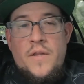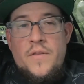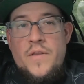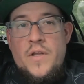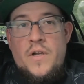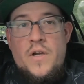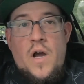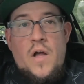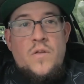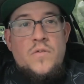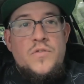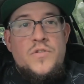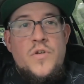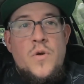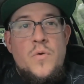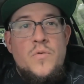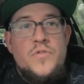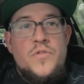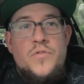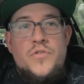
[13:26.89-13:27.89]
The color
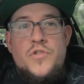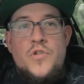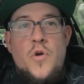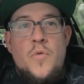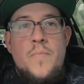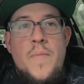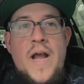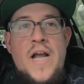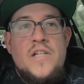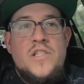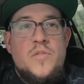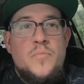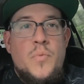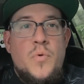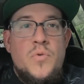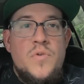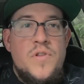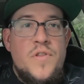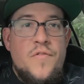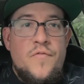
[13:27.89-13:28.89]
tones are so
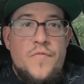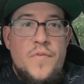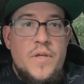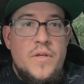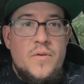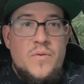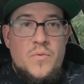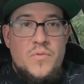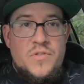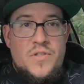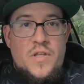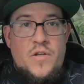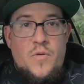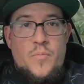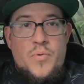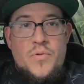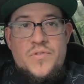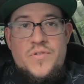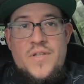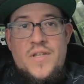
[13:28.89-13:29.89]
matchable to the vehicles that are
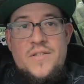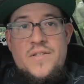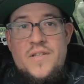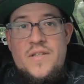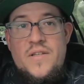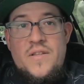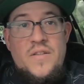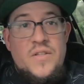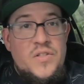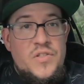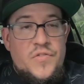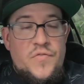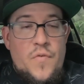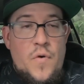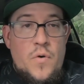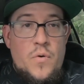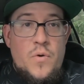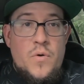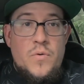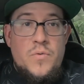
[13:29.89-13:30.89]
presented in these
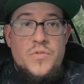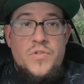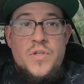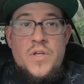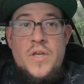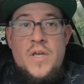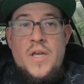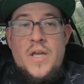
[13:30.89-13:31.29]
photos,